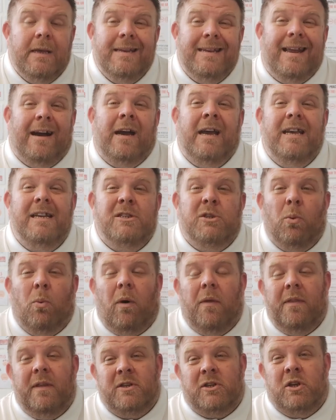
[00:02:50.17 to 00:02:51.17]
Now here's the
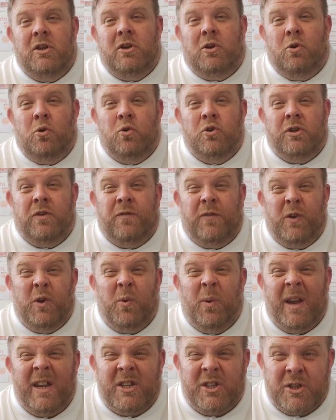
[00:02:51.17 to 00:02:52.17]
one that's going to cause a
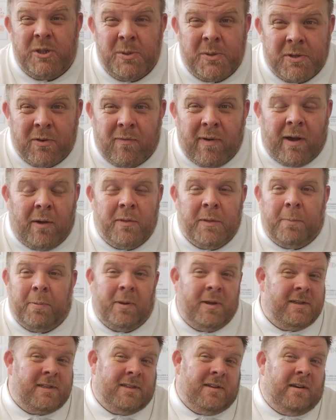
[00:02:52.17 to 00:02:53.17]
few issues around the
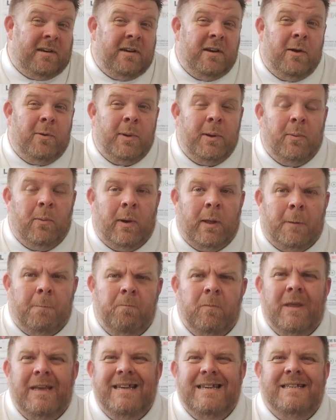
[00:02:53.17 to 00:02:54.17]
place, and I know it
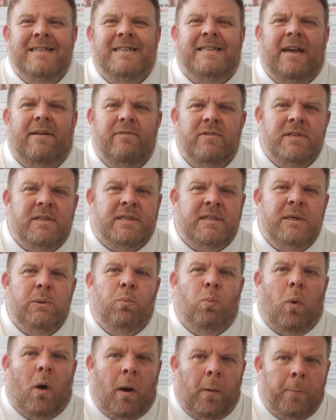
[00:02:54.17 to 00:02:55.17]
will.
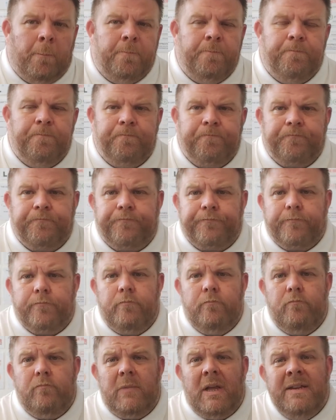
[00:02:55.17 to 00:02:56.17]
71.
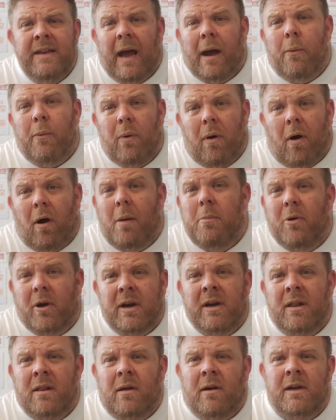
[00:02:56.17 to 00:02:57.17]
Now, I'm not
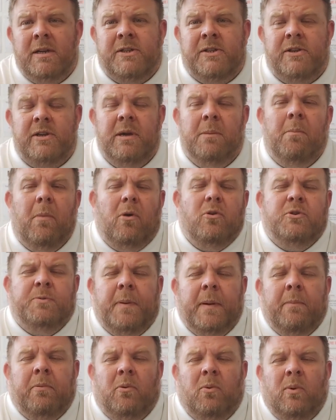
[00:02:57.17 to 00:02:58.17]
going to lie to you. Most
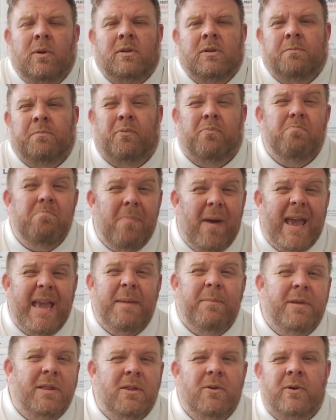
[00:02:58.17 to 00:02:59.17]
people will
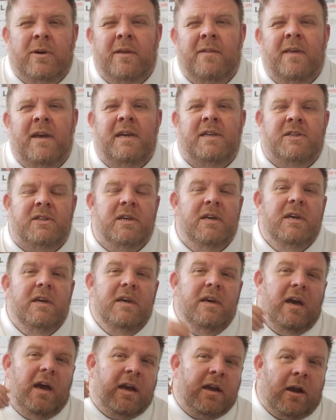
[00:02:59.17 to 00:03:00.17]
maybe look at this
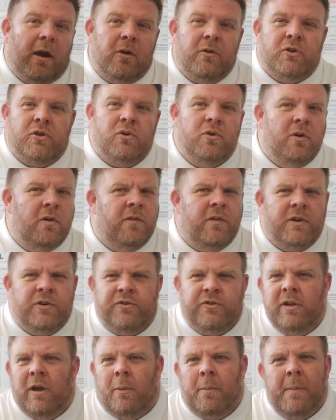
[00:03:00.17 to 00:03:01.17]
and go sort
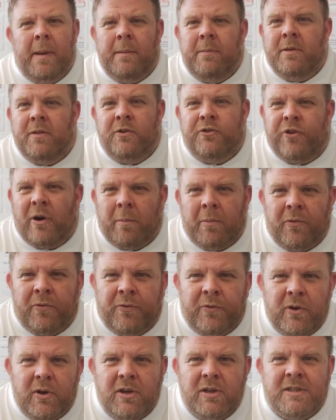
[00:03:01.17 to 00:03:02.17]
of maybe the treble
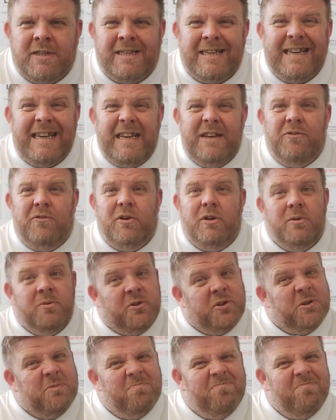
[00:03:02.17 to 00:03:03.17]
13 route.